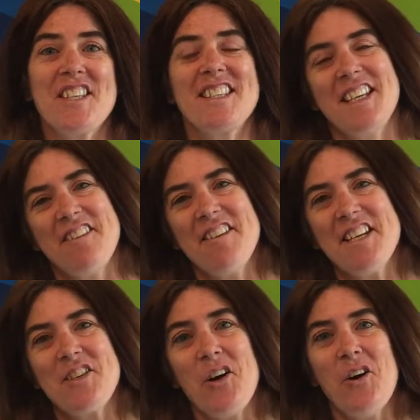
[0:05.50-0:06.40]

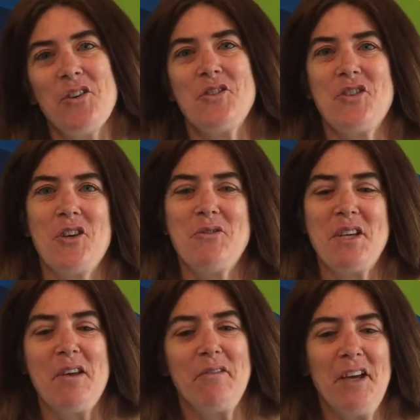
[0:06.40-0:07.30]
series on
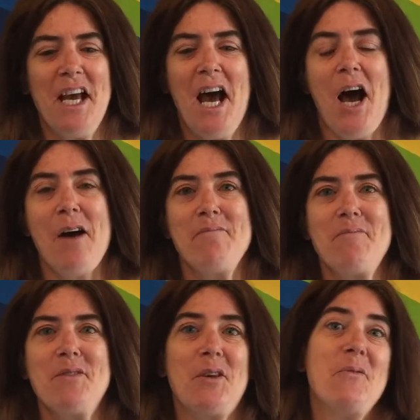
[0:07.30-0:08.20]
Joseph.
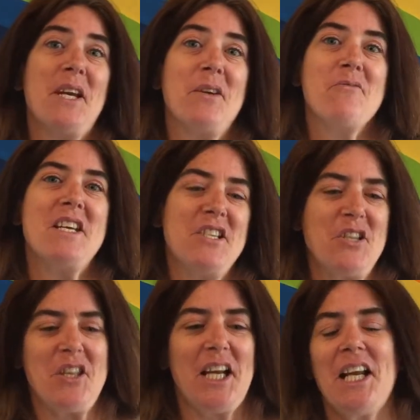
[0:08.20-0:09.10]
So we're going to
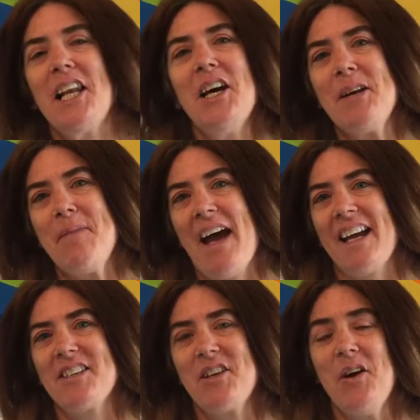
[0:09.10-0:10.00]
reach the
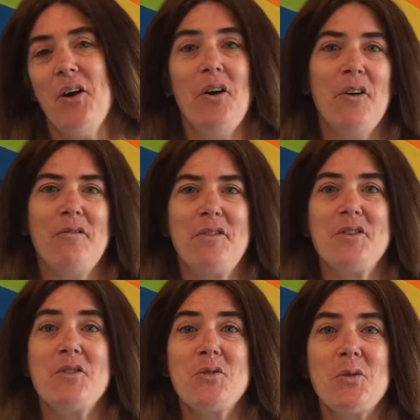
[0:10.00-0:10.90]
climax of the
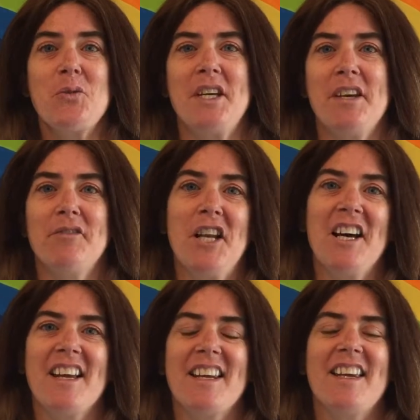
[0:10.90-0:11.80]
story, if you
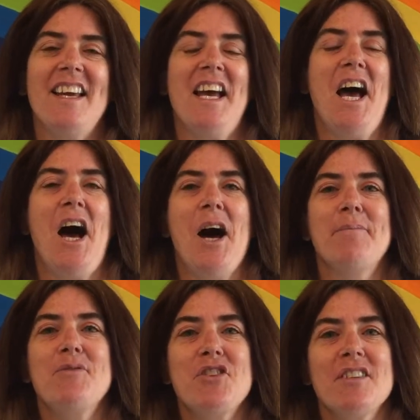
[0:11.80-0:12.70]
like.
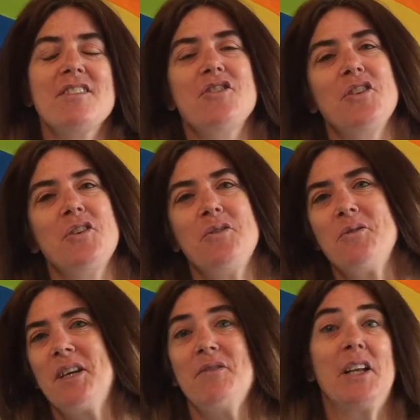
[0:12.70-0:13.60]
Just to
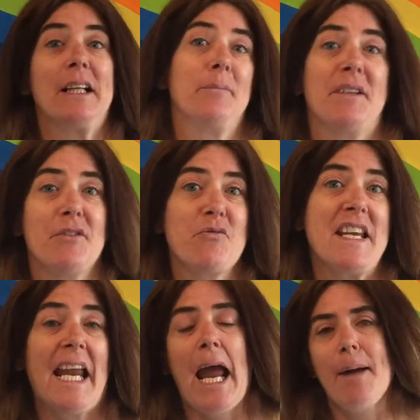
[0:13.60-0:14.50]
give you a little bit of a
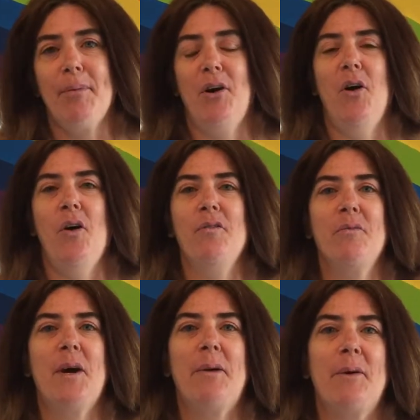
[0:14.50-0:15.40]
recap
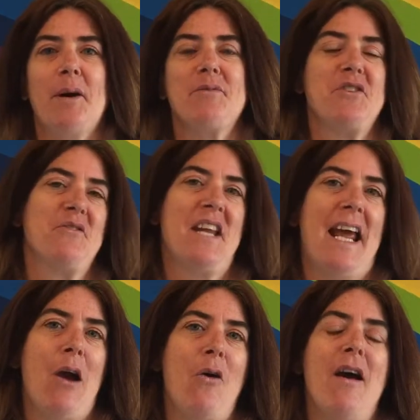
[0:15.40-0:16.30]
of where we're up to
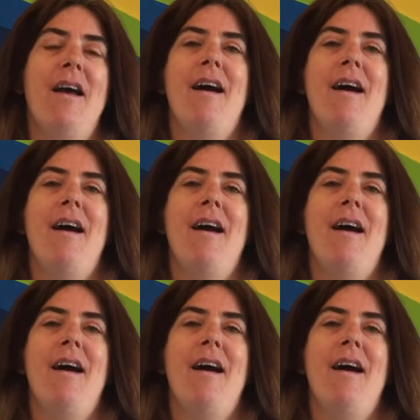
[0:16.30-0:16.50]
now.